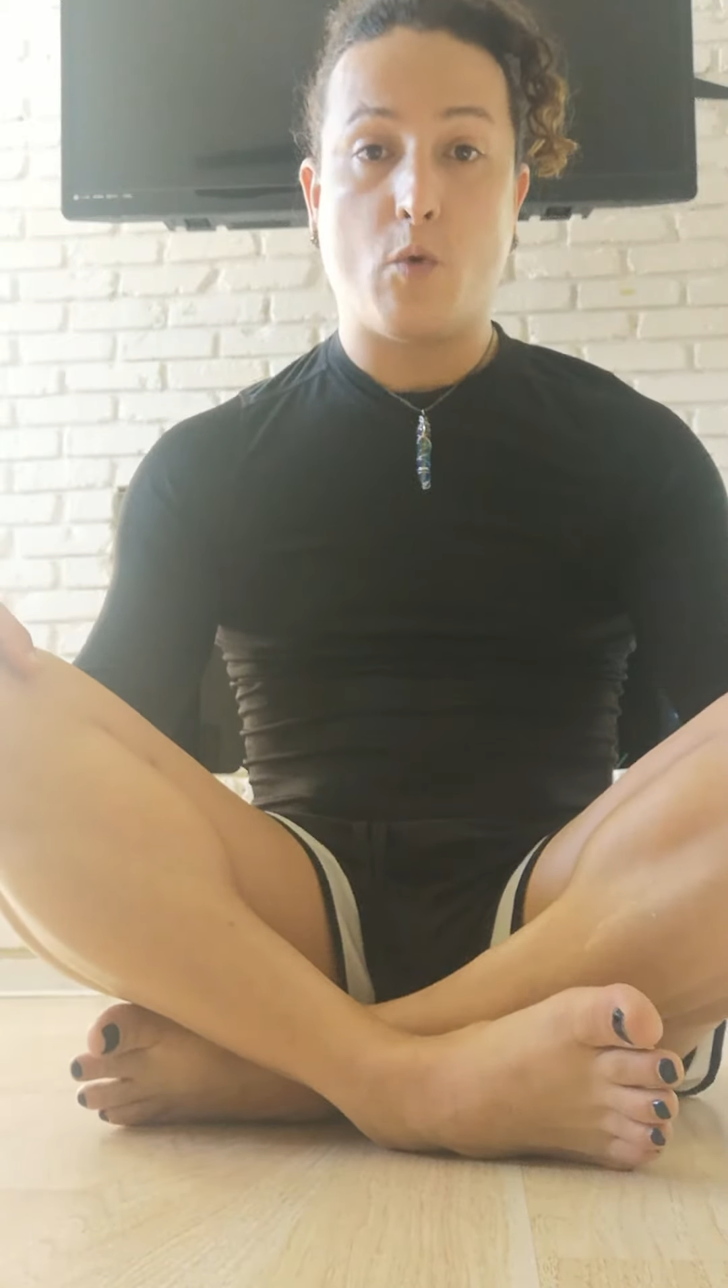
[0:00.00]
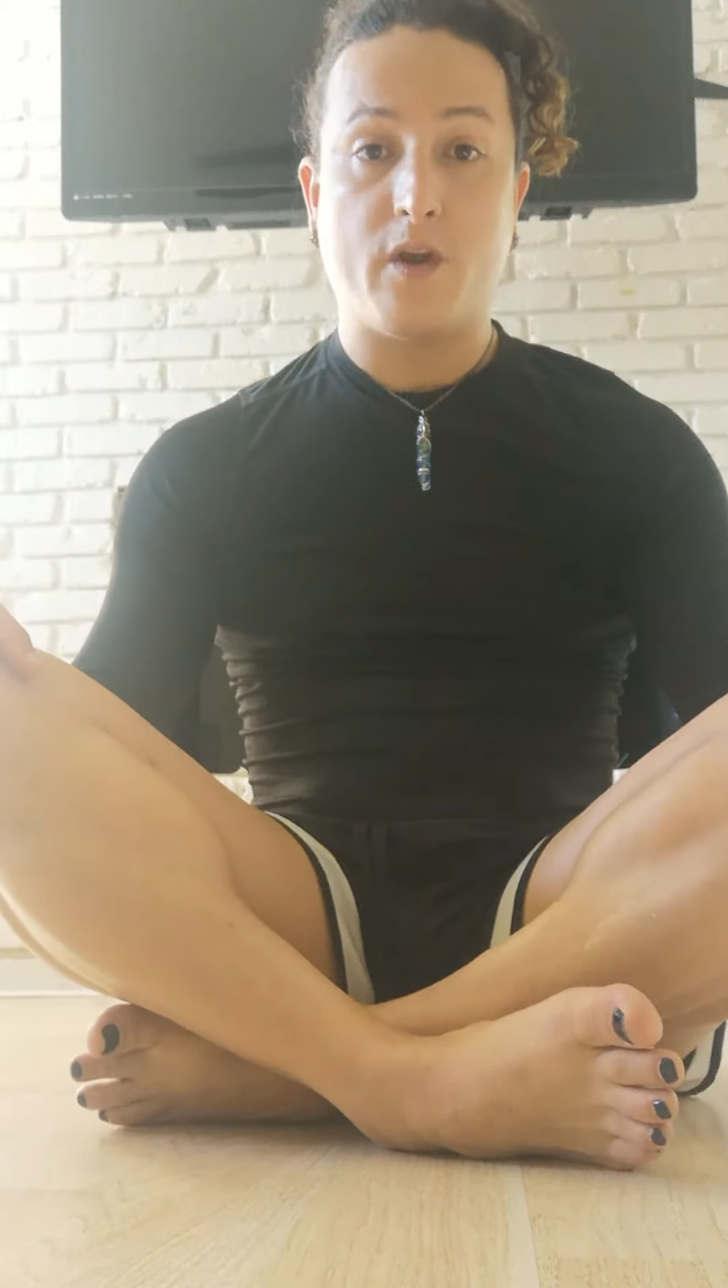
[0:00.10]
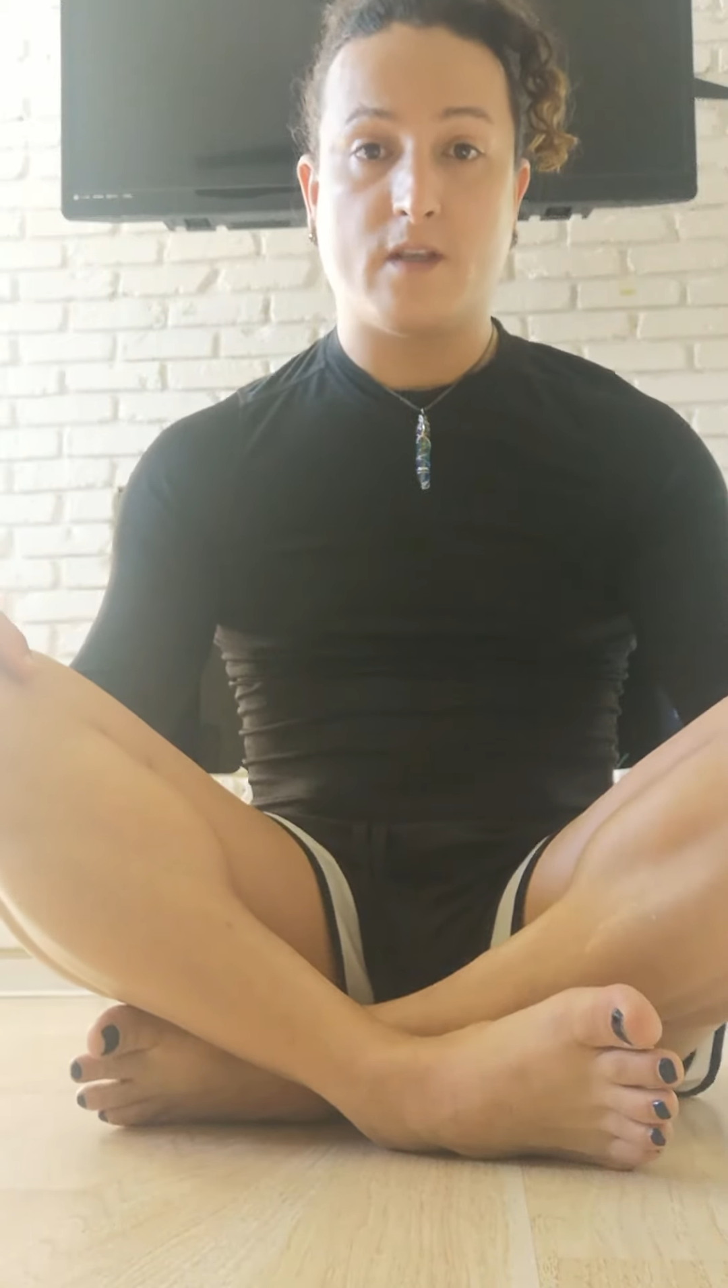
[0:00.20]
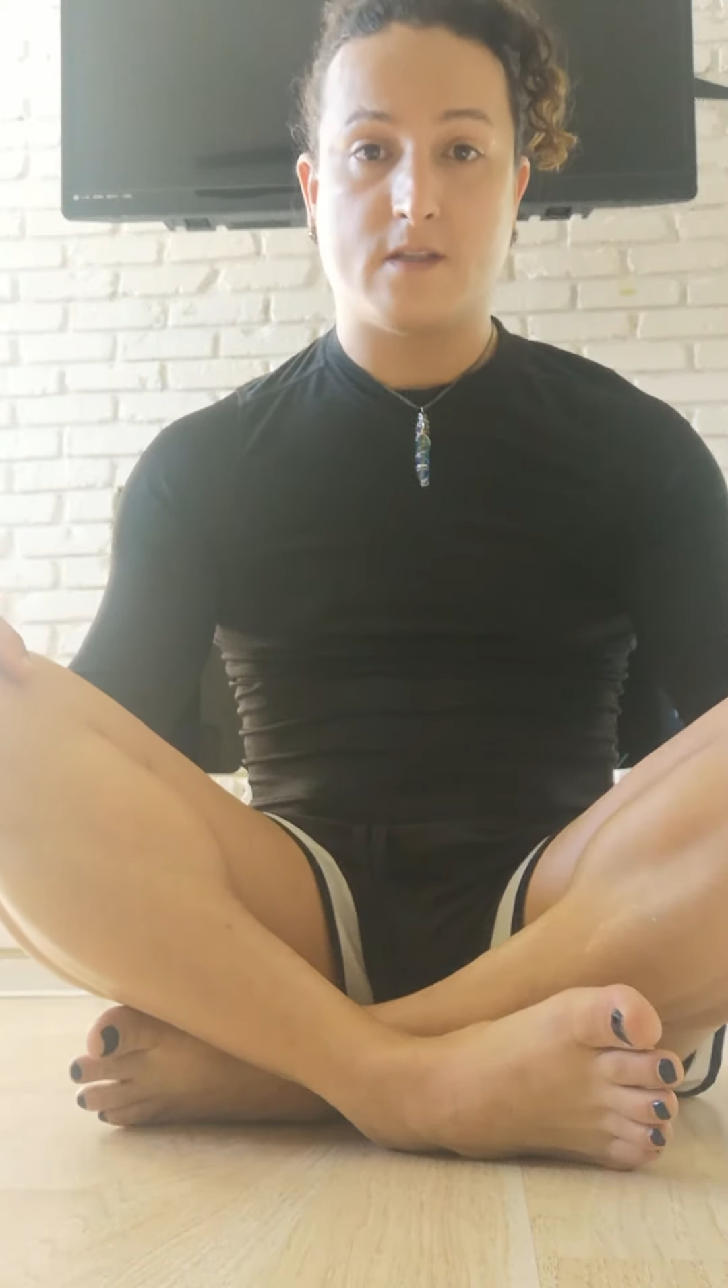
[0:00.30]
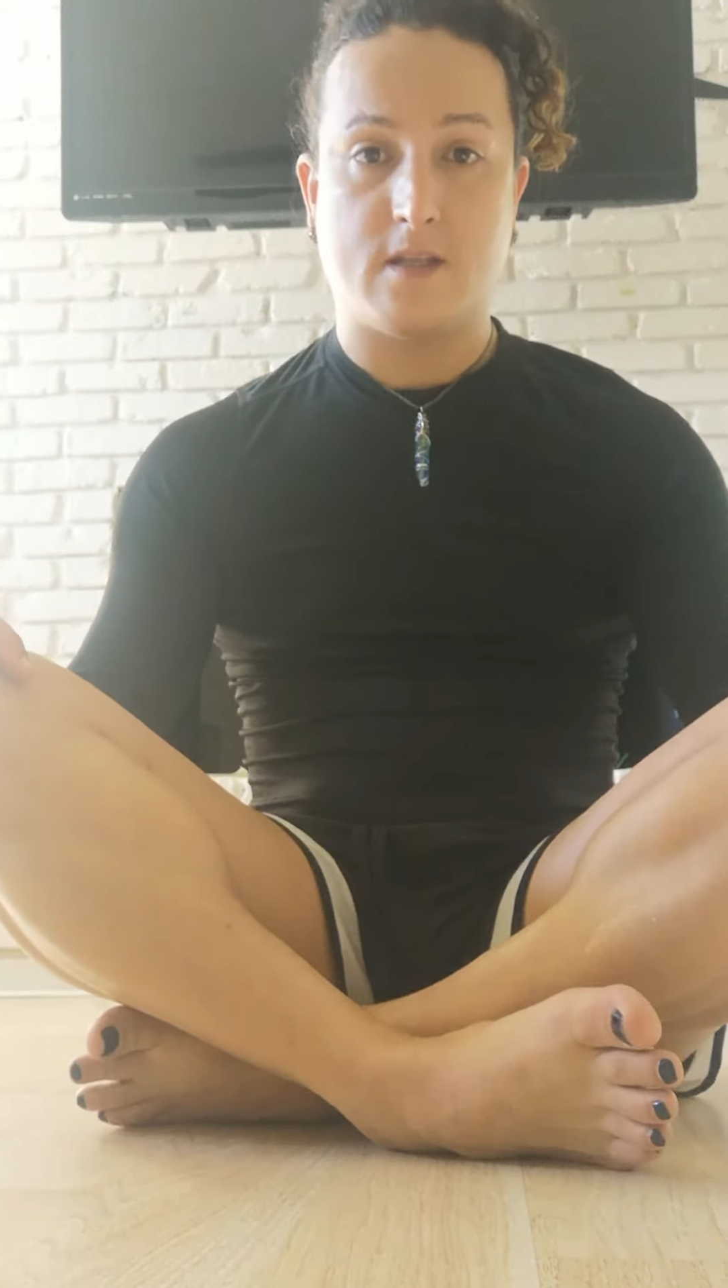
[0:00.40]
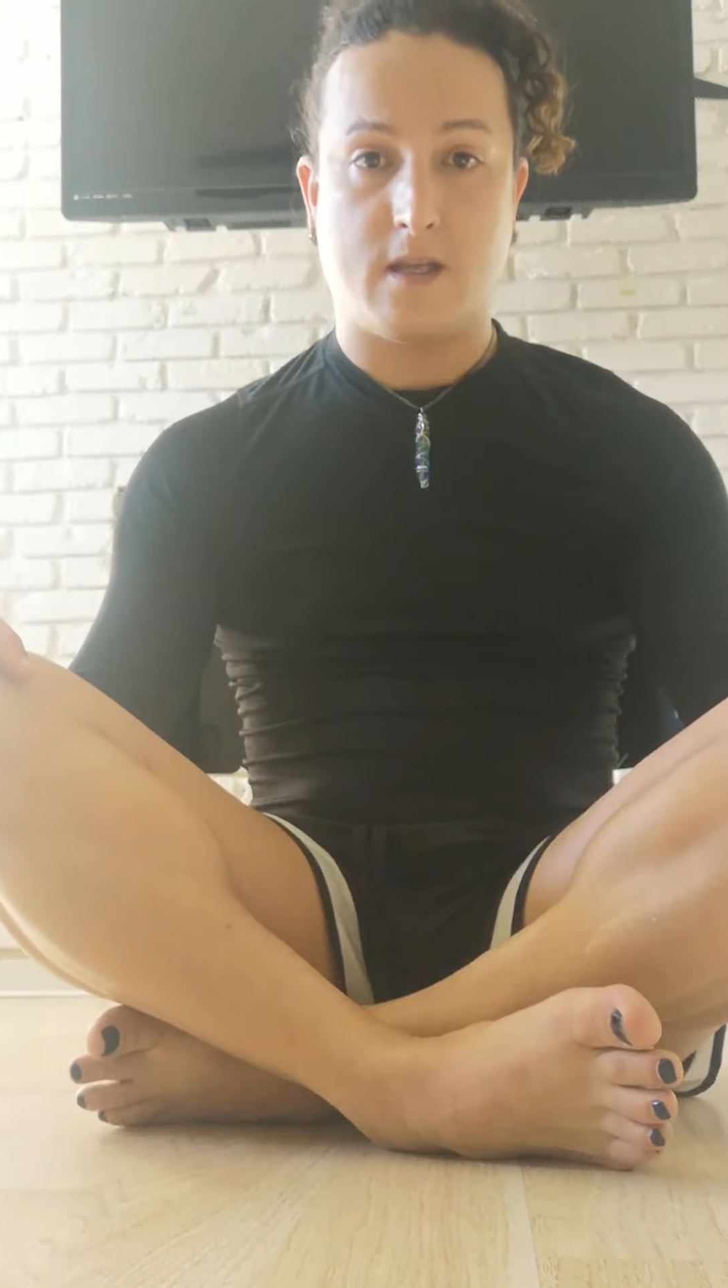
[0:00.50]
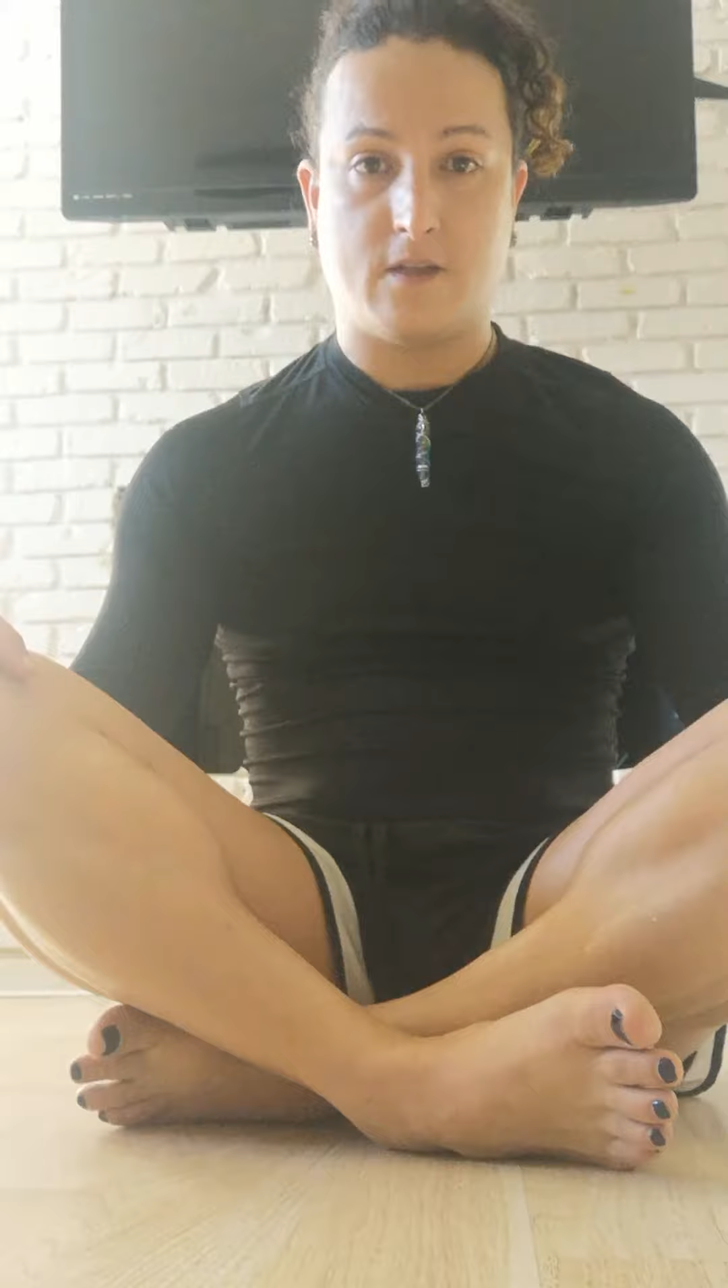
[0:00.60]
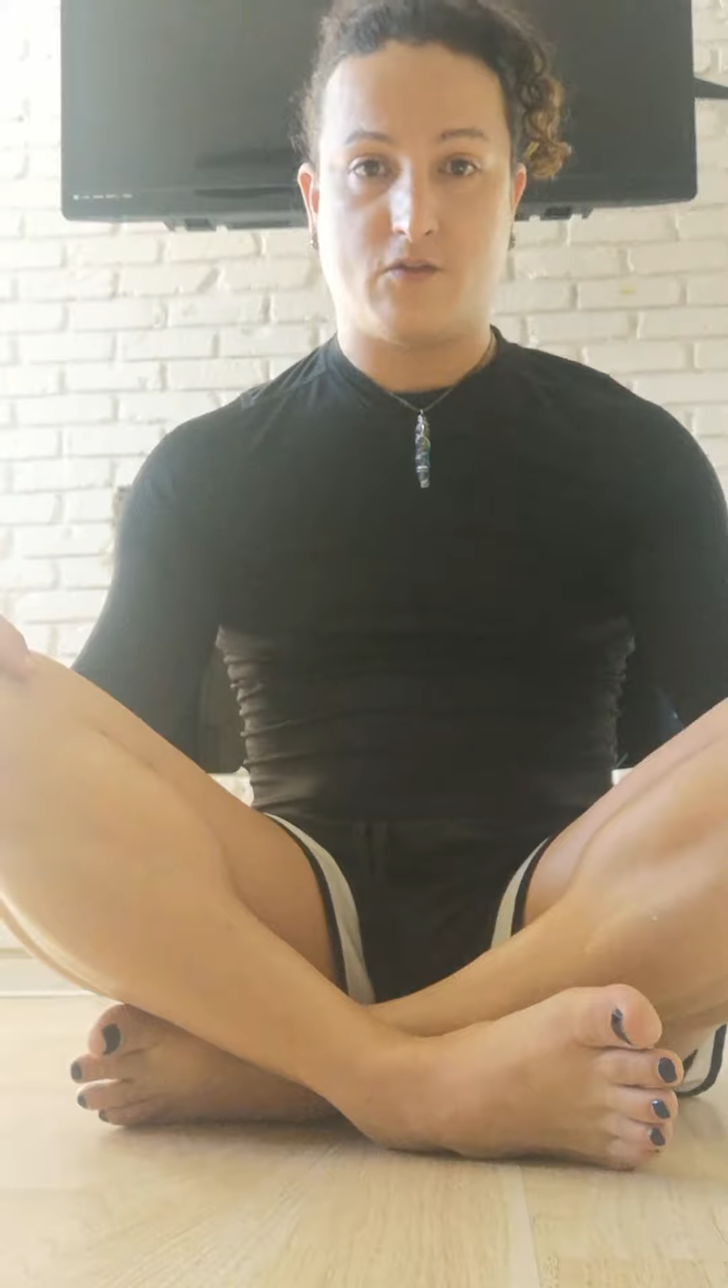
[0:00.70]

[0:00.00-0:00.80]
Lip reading: we decided